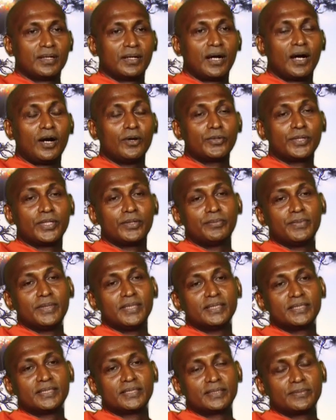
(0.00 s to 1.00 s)
How he
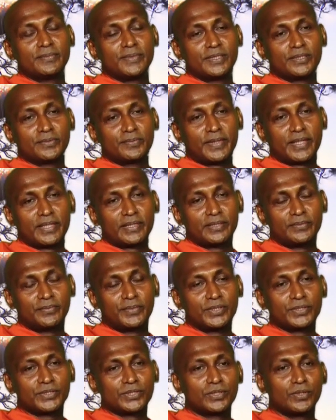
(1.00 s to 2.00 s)
built the cement factory?
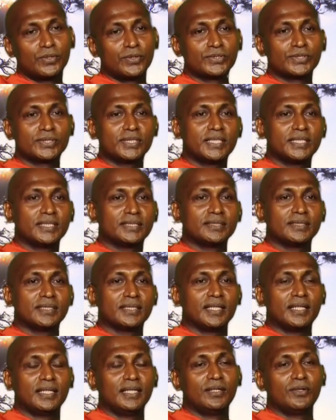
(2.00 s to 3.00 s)
Because those days
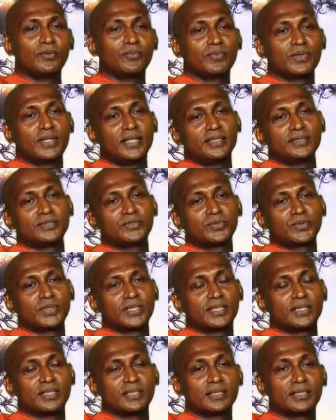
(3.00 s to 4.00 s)
the aeroplanes
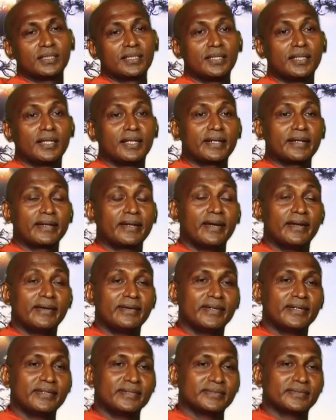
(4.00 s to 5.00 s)
were
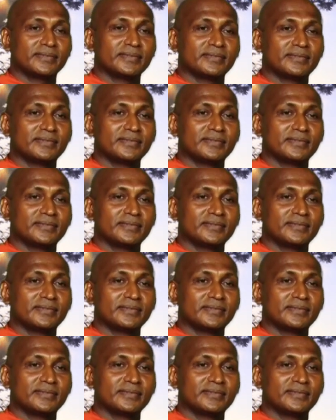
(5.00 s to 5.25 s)
carrying